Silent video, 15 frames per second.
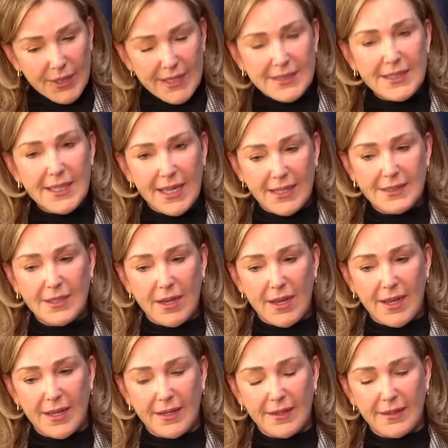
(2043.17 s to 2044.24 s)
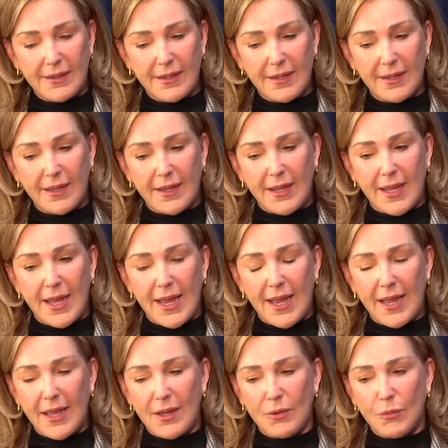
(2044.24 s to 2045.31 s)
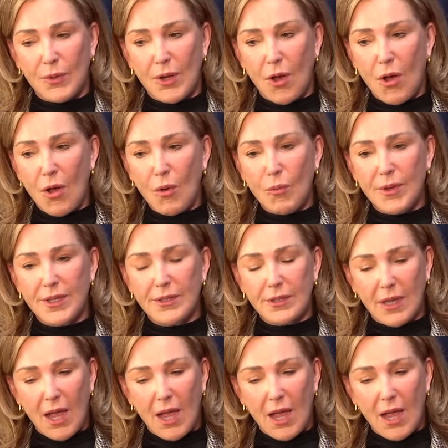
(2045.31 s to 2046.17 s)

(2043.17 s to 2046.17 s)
Brandon, had died. And we all went,